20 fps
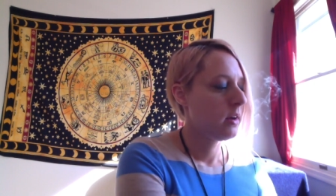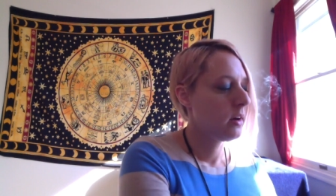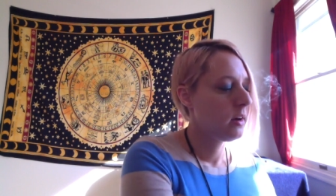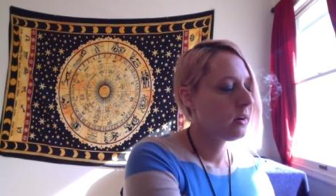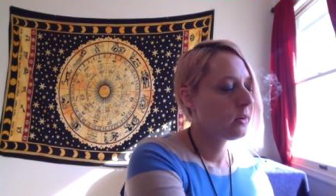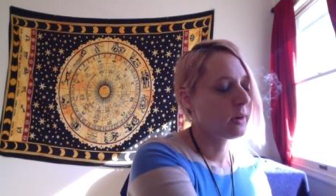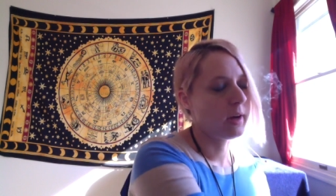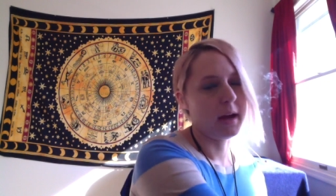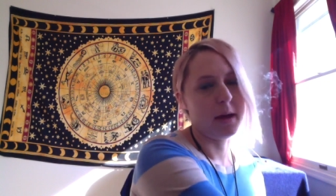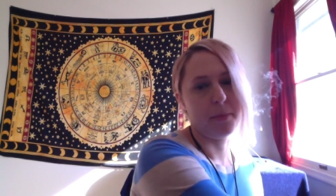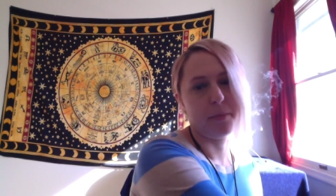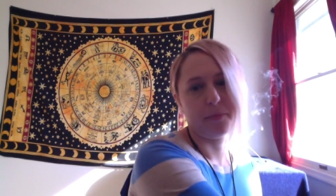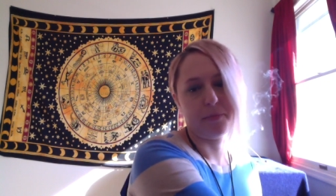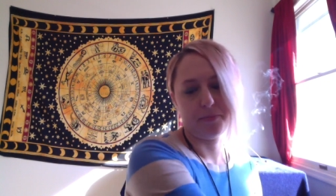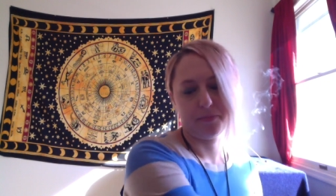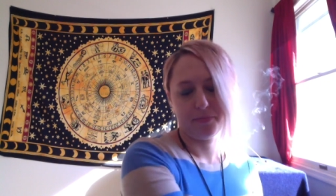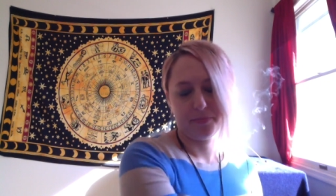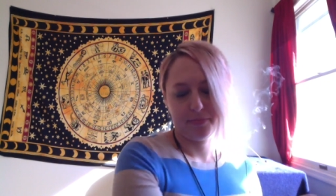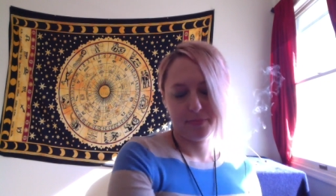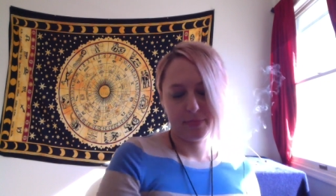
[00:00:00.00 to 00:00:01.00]
Okay.
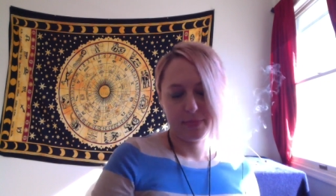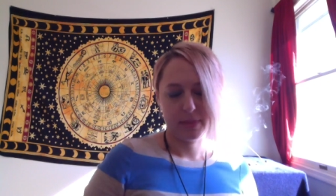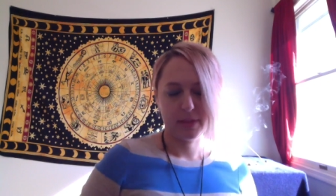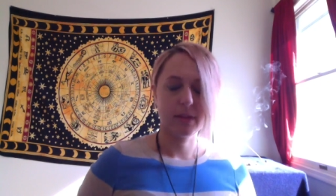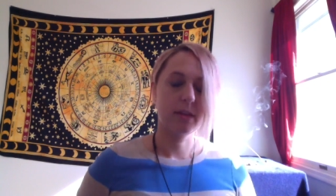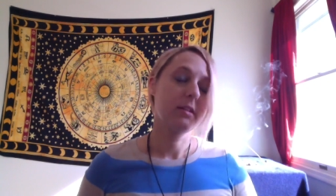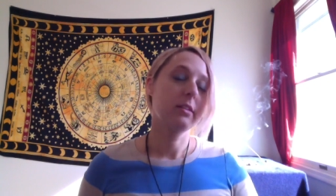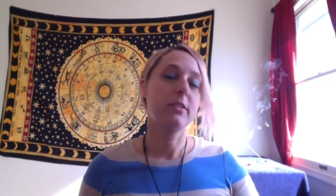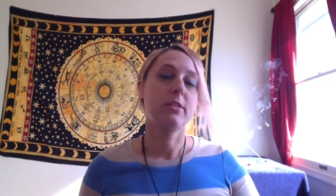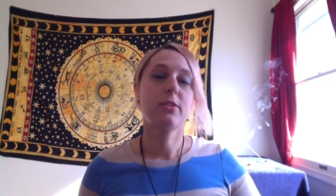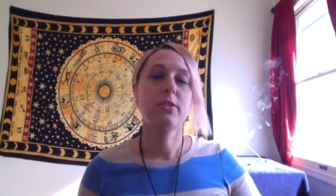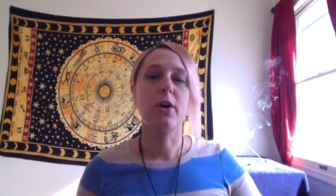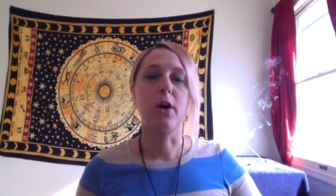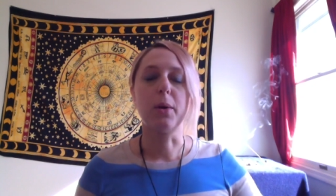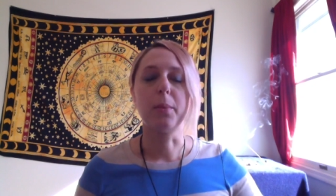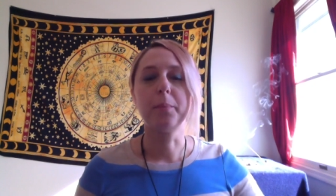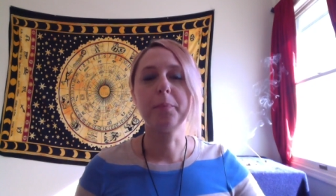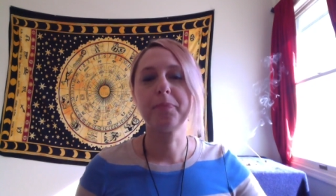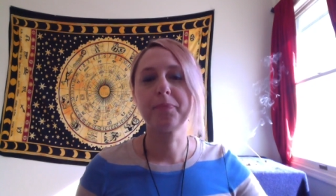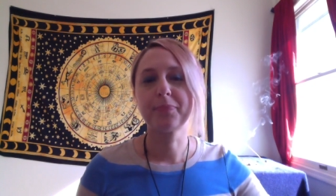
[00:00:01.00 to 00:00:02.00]

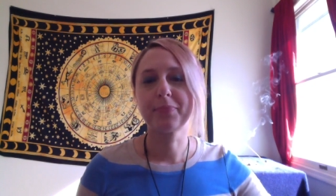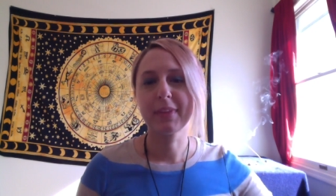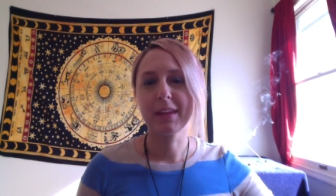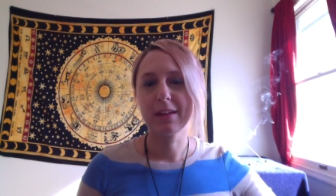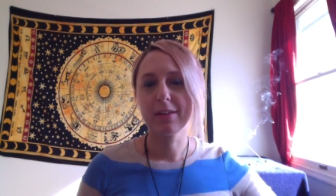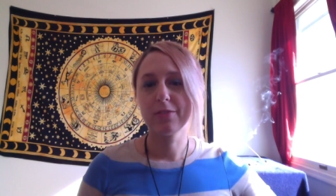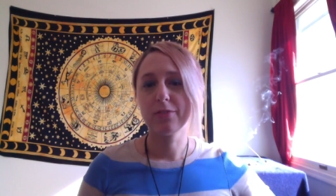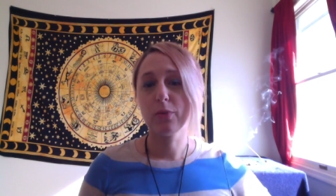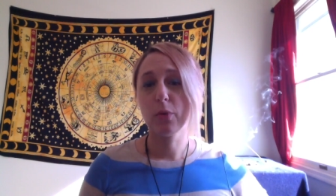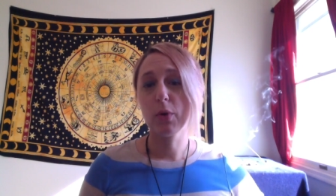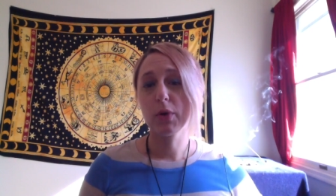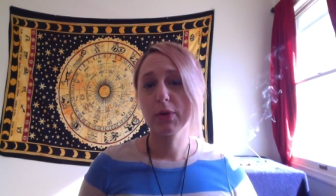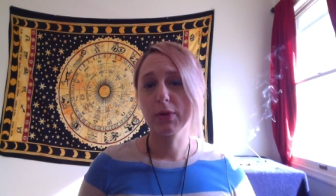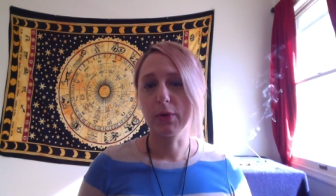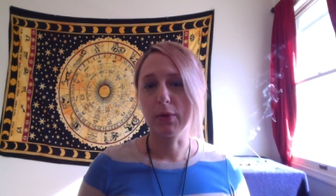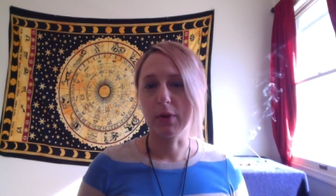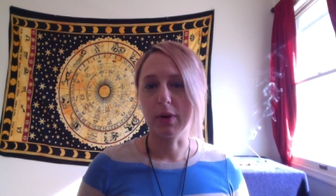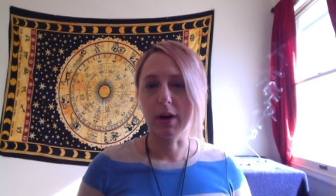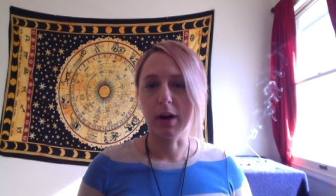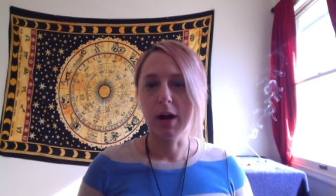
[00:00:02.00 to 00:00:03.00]
So, for
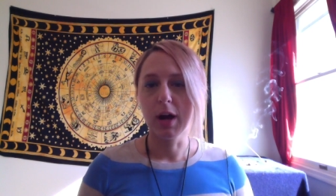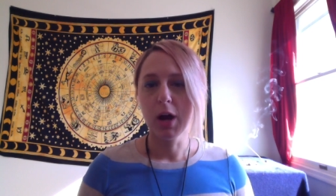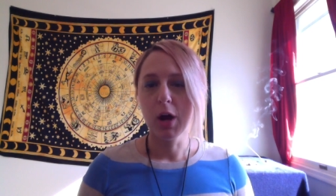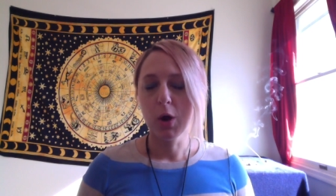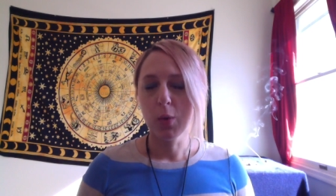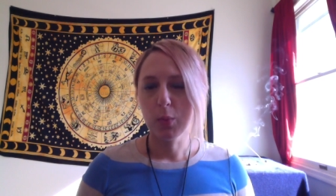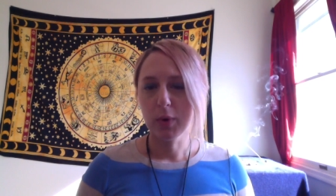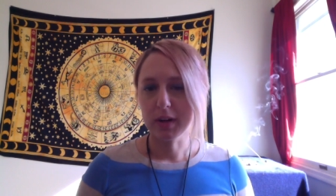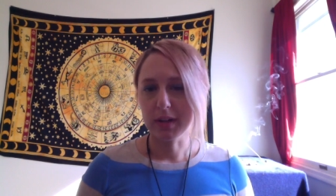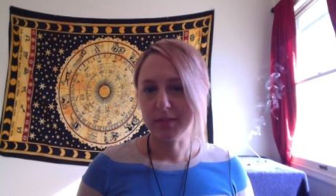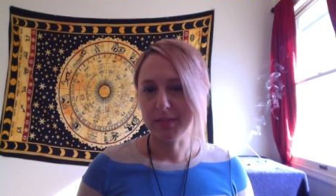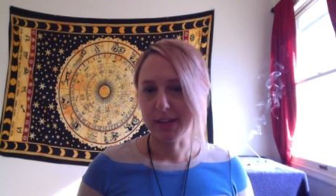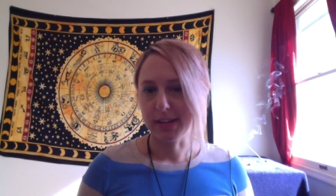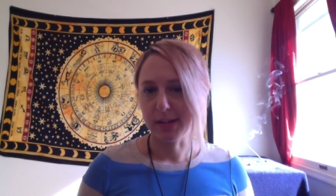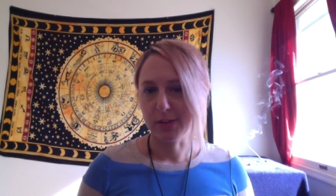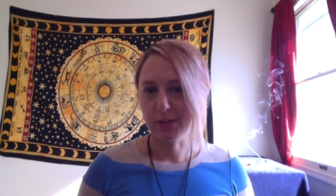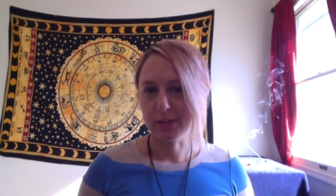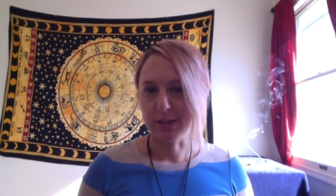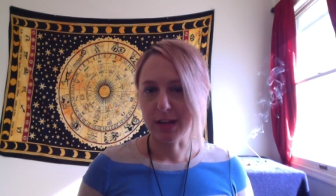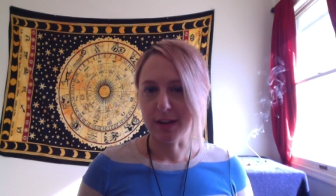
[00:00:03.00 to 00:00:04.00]
your work and
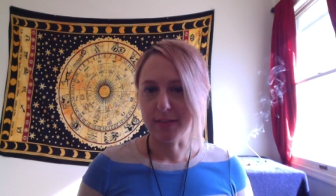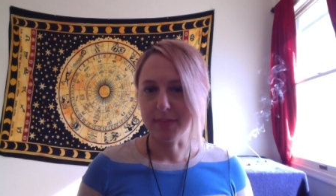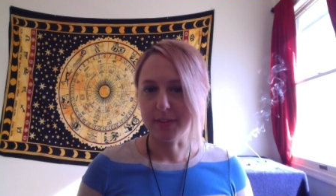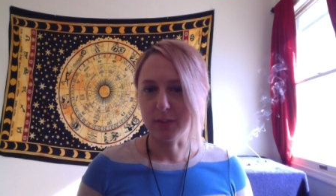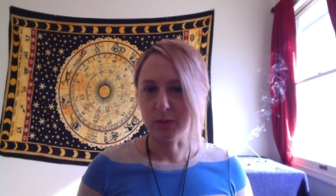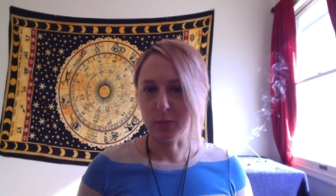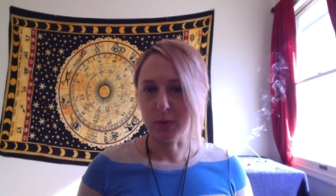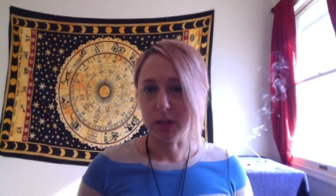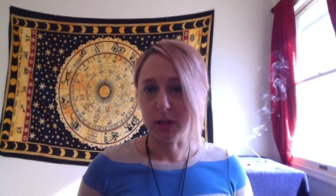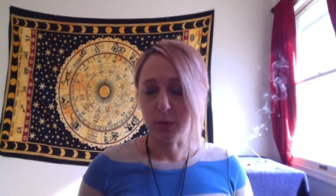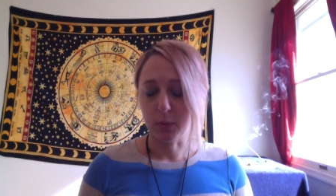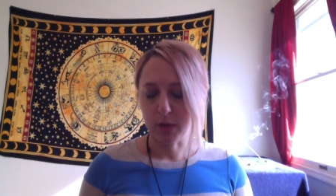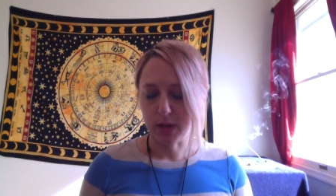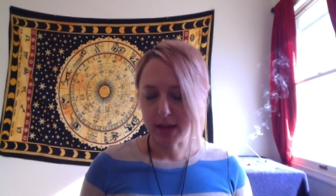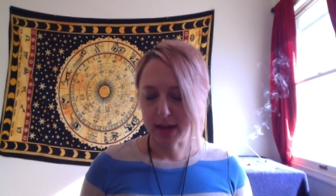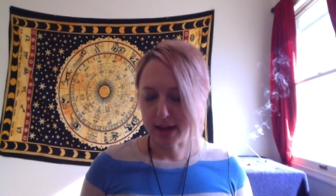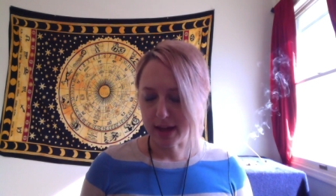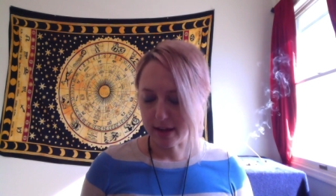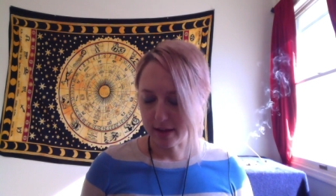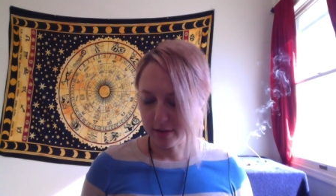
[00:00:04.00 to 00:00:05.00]
financial life this week, we
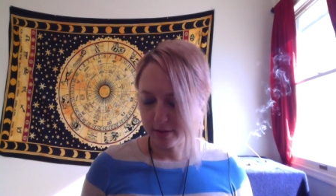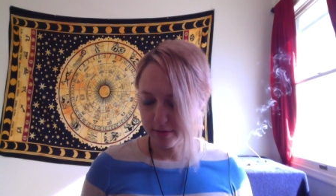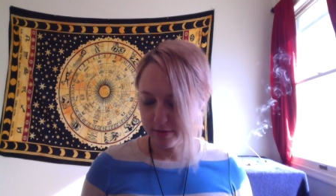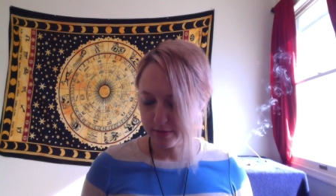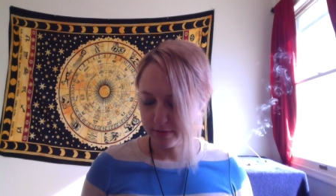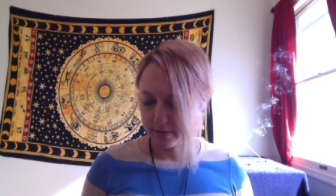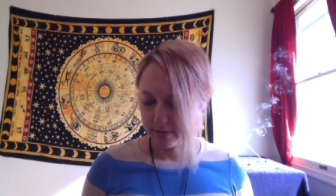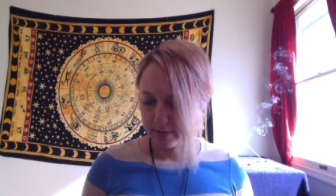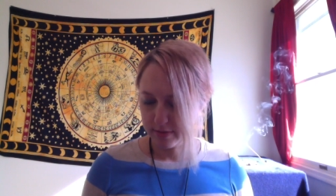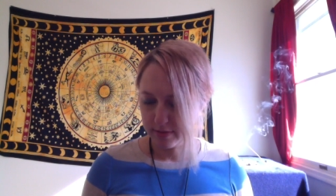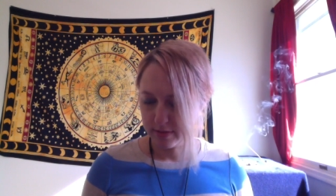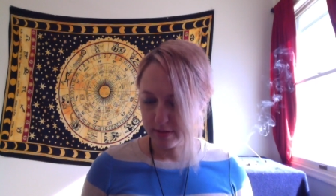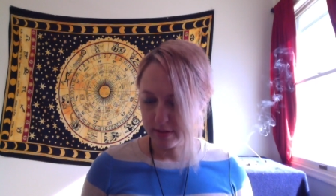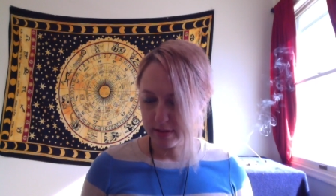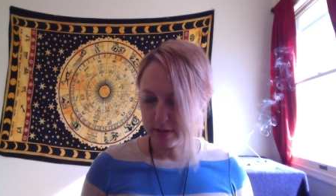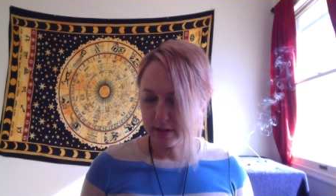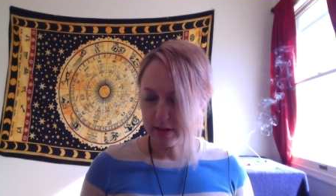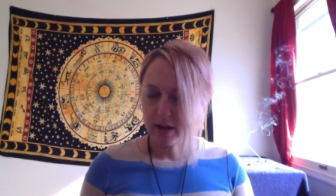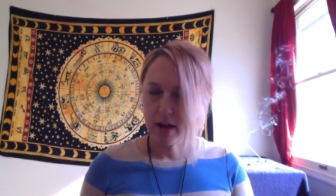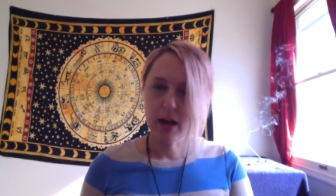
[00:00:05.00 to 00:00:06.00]
have
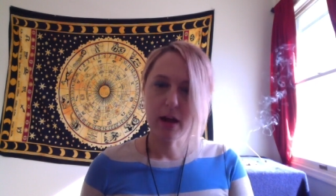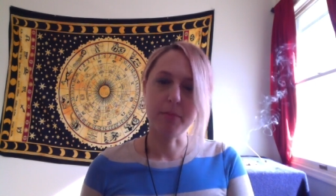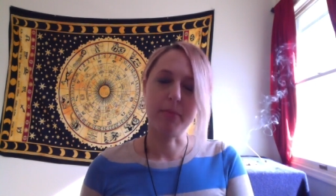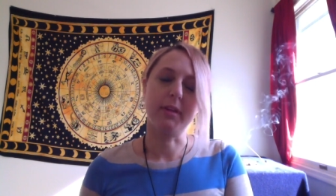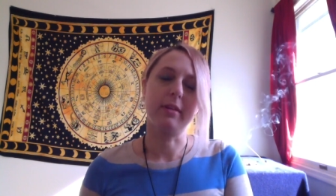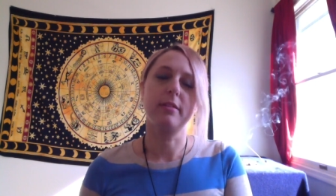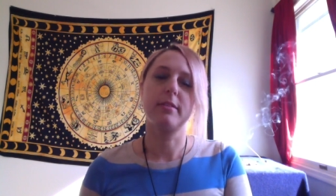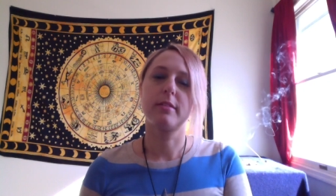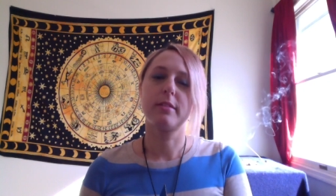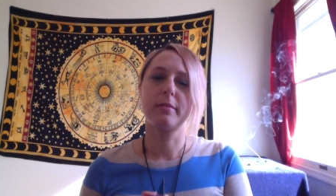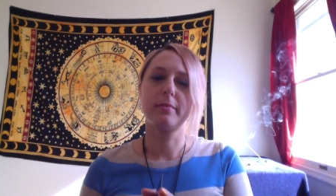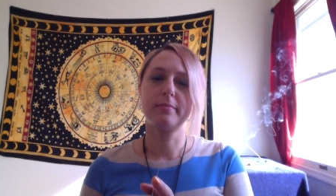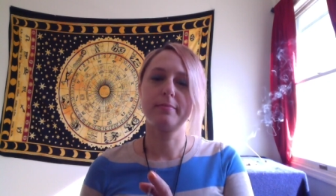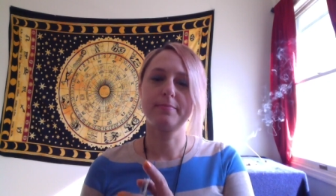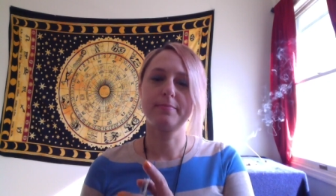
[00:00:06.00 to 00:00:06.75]
hobbies.